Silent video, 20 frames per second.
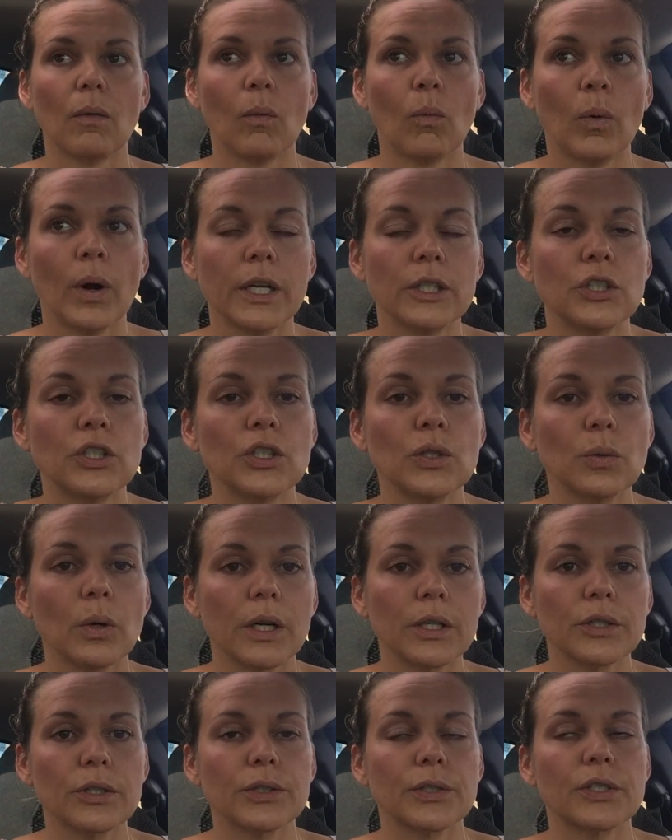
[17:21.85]
Once you
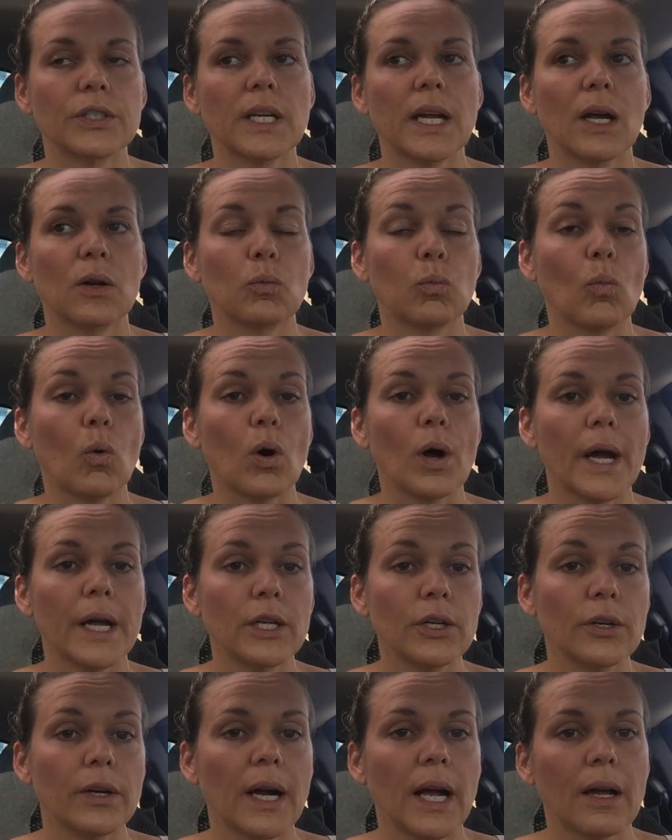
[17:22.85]
understand why
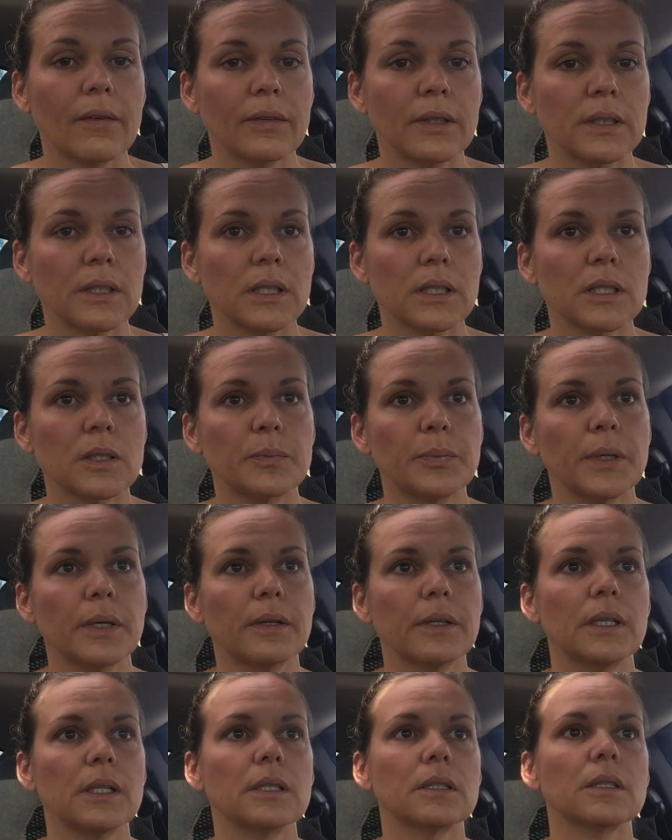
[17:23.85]
you're having the
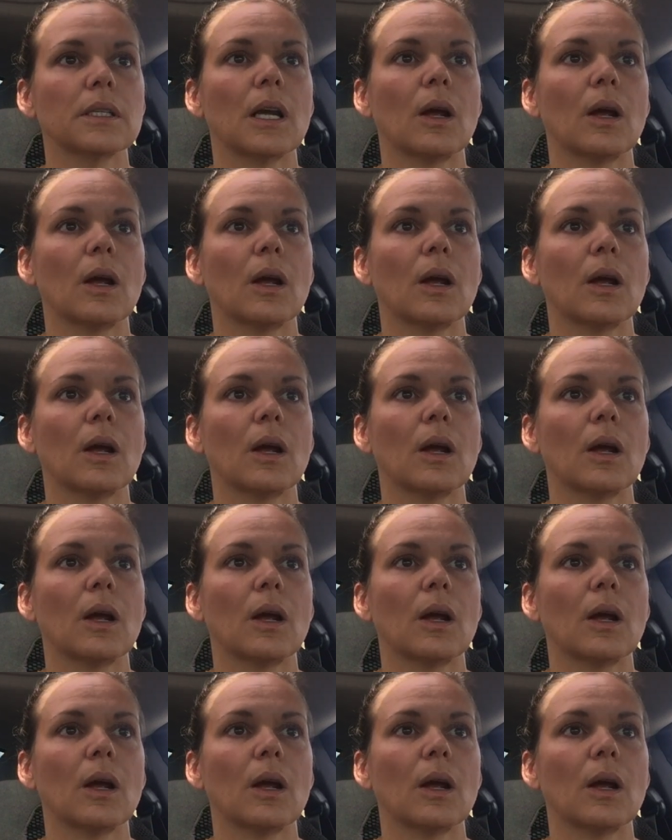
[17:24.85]
experience